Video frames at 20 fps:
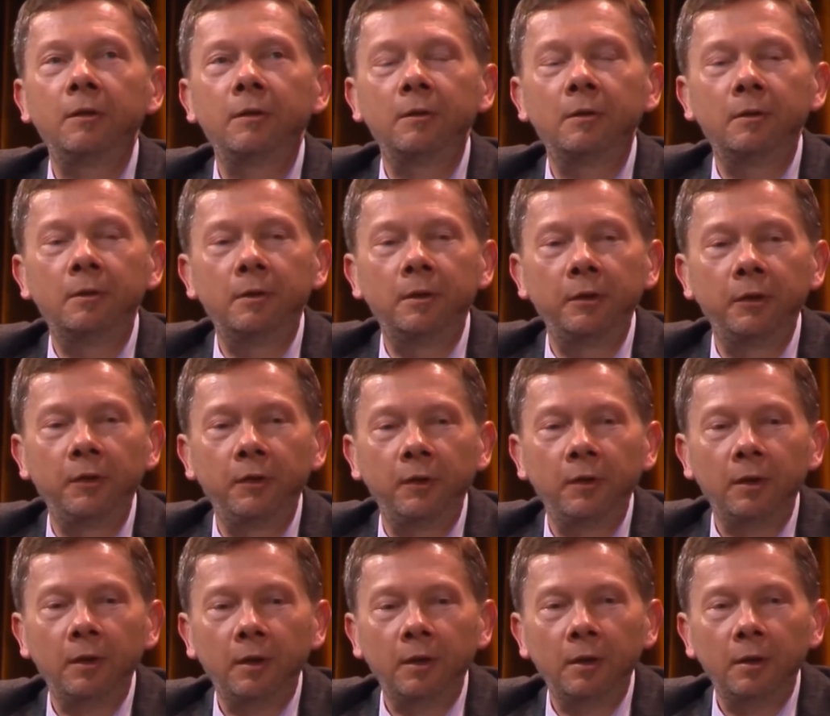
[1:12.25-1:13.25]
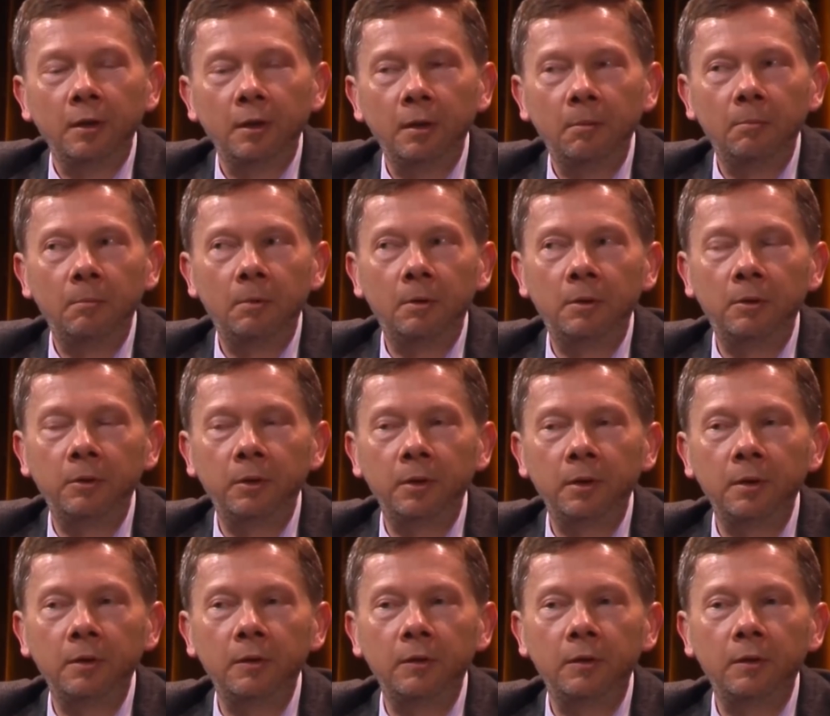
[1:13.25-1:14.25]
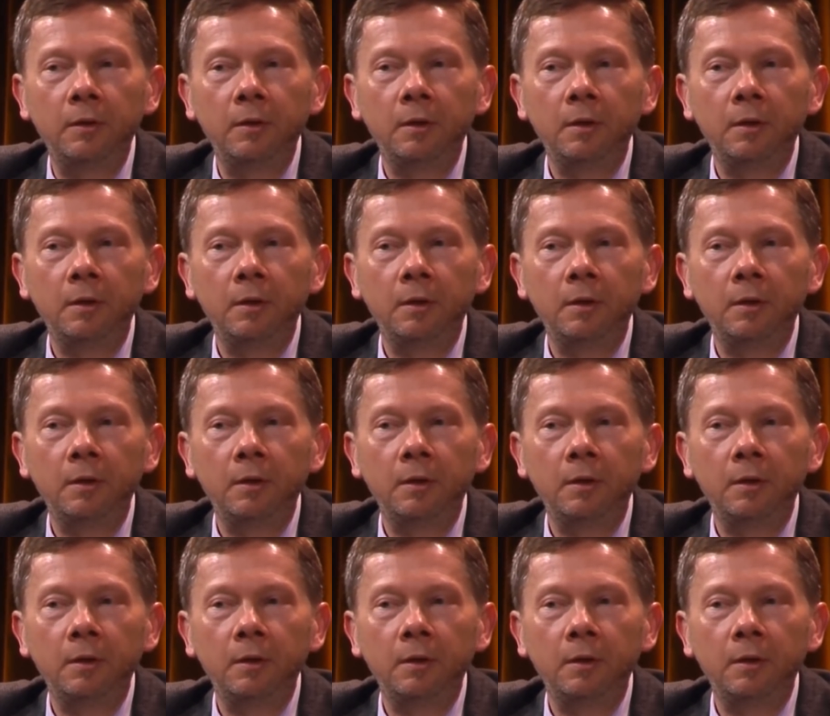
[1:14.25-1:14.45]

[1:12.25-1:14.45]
thoughts, emotions.